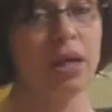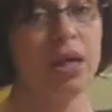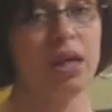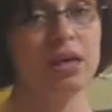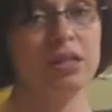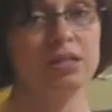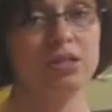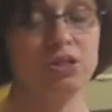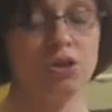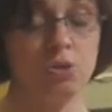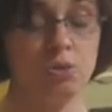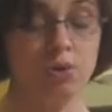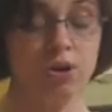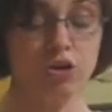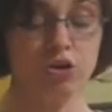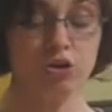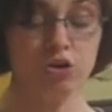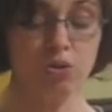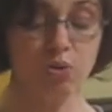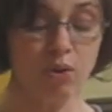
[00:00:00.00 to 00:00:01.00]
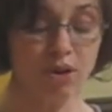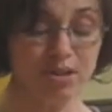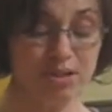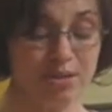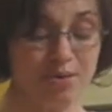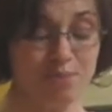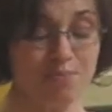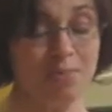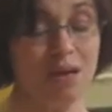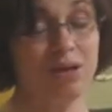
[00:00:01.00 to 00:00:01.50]
And so when you're going
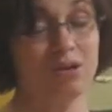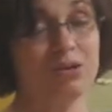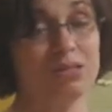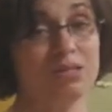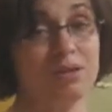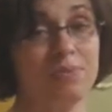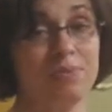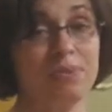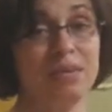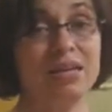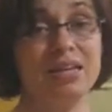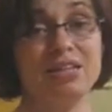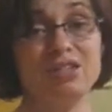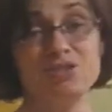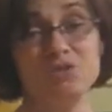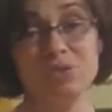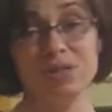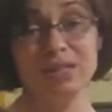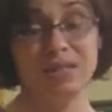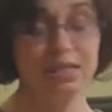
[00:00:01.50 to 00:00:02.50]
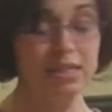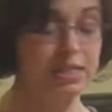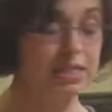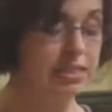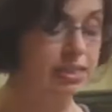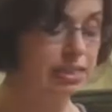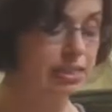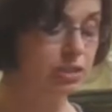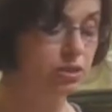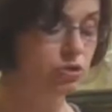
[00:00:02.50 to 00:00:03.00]
to melt something, it's really
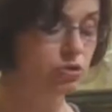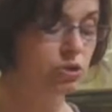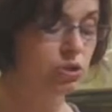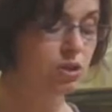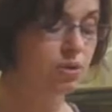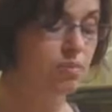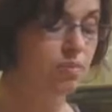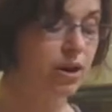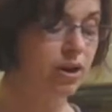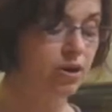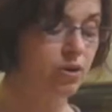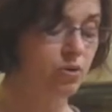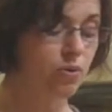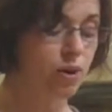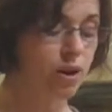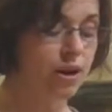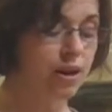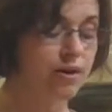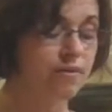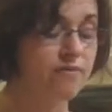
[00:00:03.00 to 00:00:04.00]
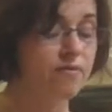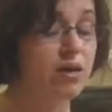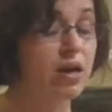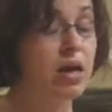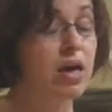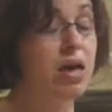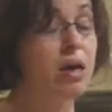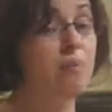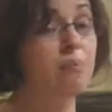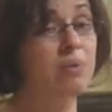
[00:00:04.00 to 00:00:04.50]
easy to use the microwave,
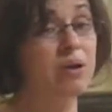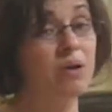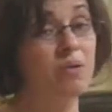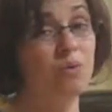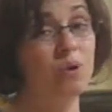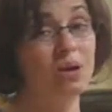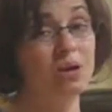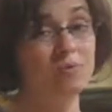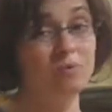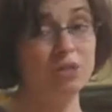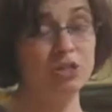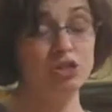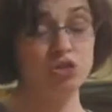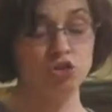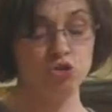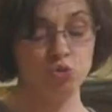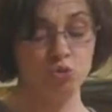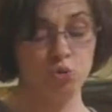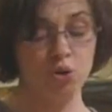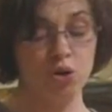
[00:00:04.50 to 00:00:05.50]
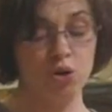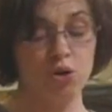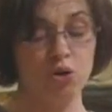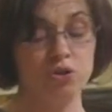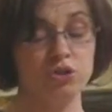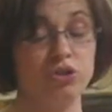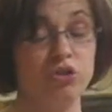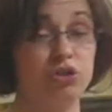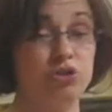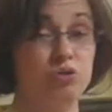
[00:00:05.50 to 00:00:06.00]
but I want to be
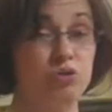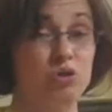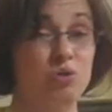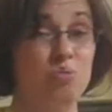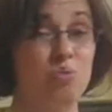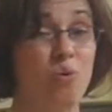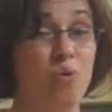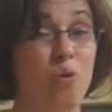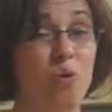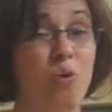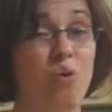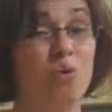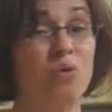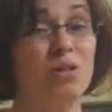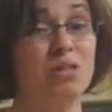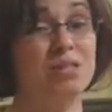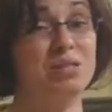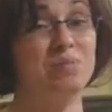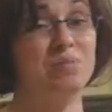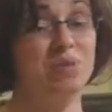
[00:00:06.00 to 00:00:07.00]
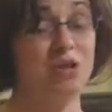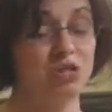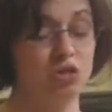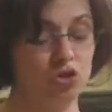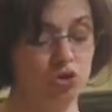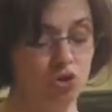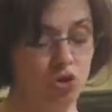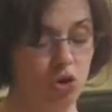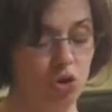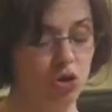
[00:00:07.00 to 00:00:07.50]
sure to use a bowl that's
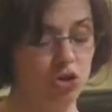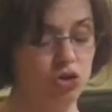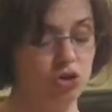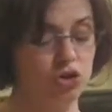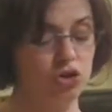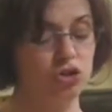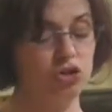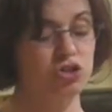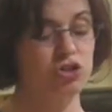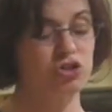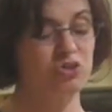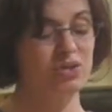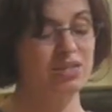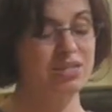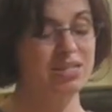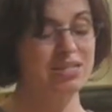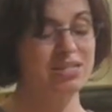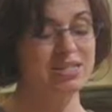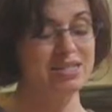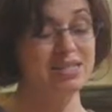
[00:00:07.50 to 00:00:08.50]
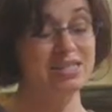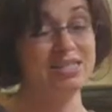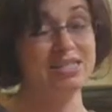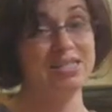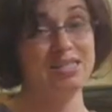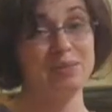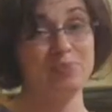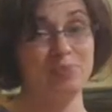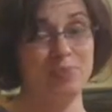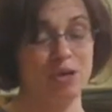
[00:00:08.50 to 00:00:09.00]
much larger so it doesn't
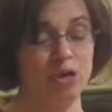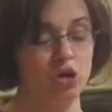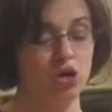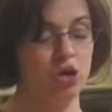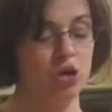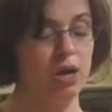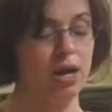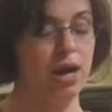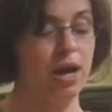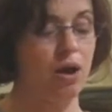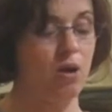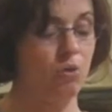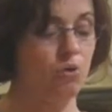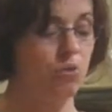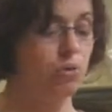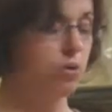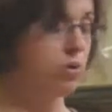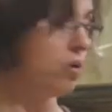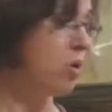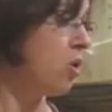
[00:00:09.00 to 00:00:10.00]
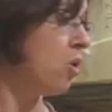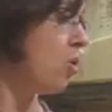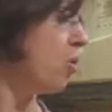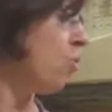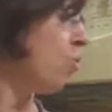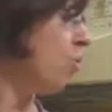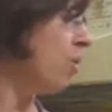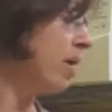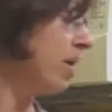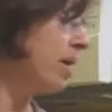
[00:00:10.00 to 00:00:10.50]
sputter out
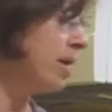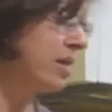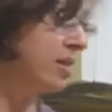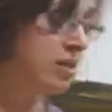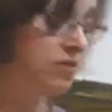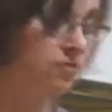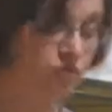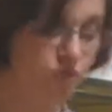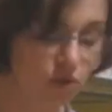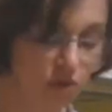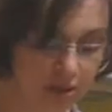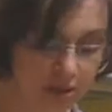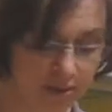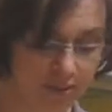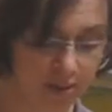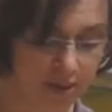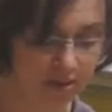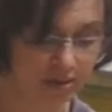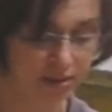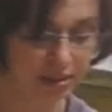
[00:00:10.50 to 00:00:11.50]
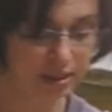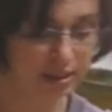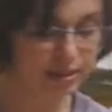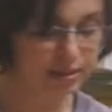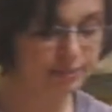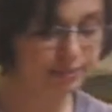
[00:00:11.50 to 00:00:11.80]
when it's fully melted.